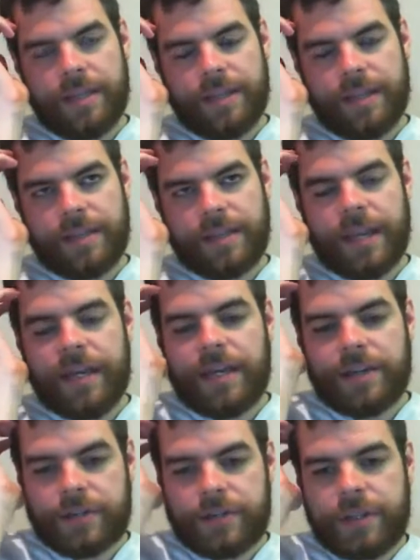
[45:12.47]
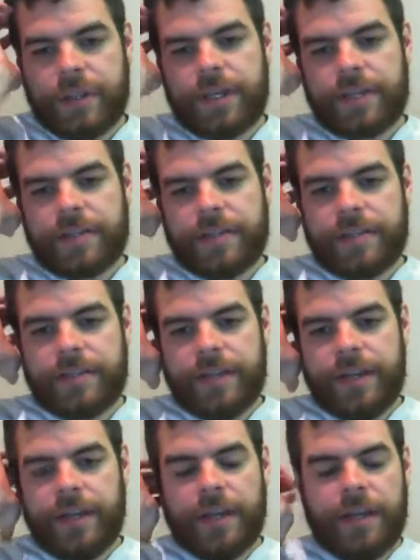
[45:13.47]
that's kind of interesting because it's
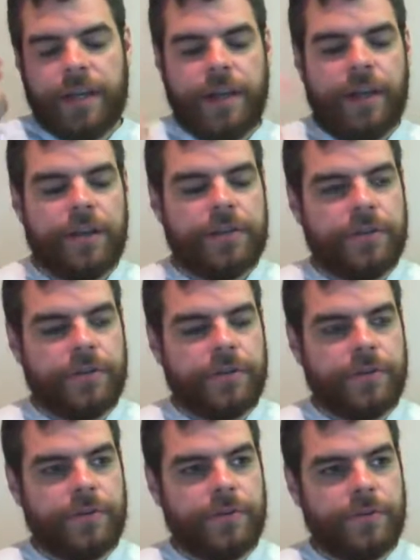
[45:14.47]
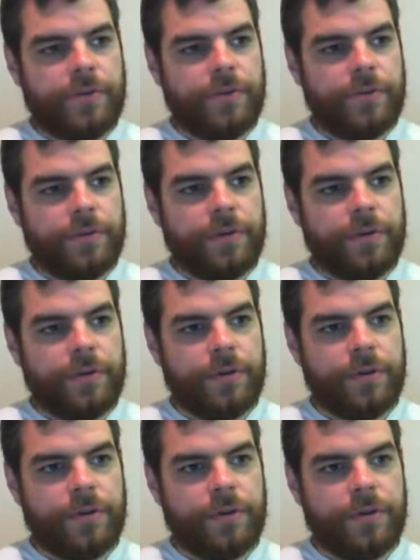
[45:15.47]
like, do
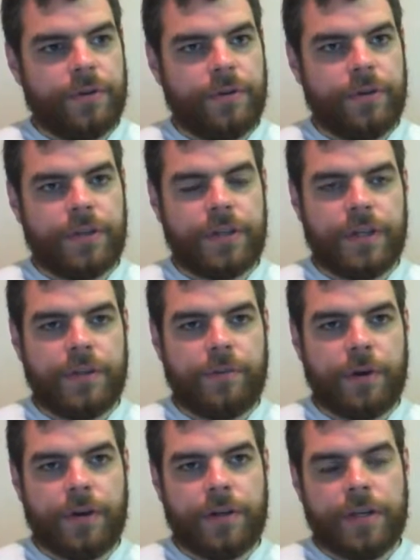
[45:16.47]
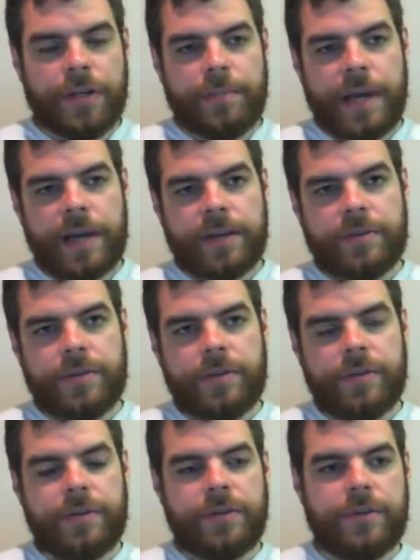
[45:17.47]
you continue on to get a
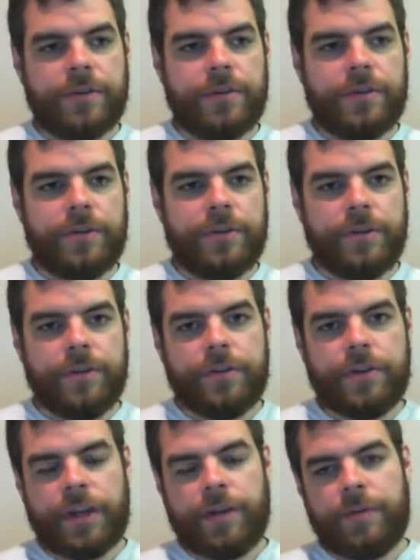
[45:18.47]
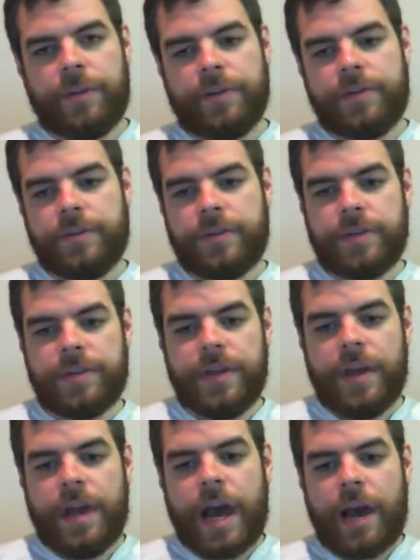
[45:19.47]
bachelor's or do you try and go with the associates?
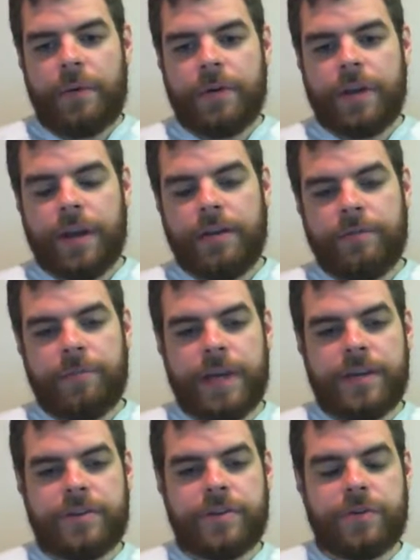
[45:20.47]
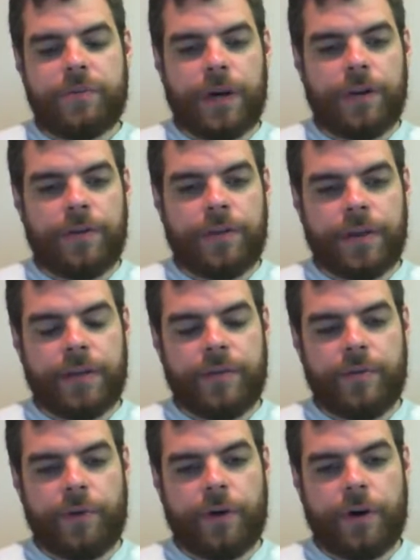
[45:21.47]
I would kind of measure where you think
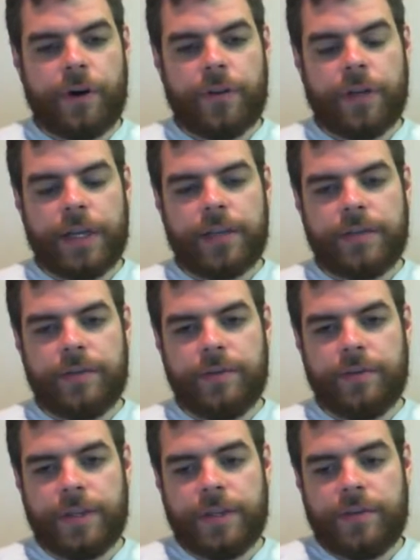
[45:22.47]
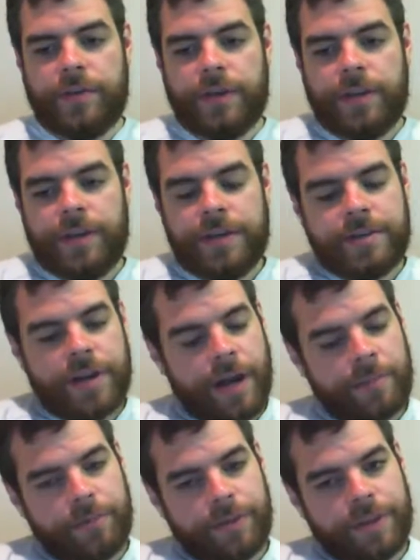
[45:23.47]
you are. Like, do you think you can get a
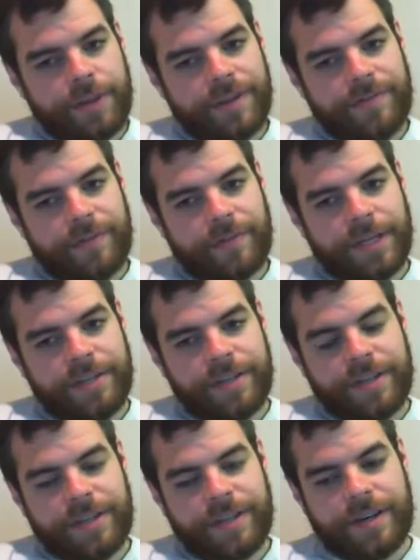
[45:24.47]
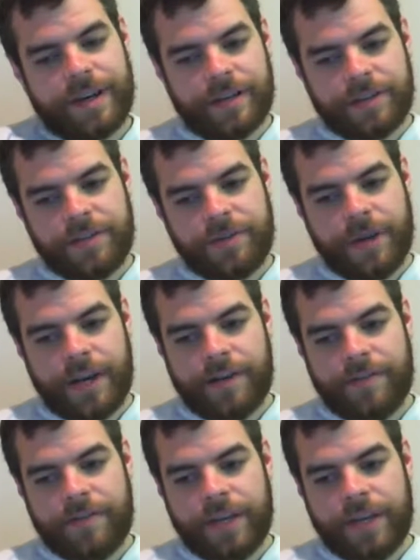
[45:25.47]
job with the information and the knowledge you have?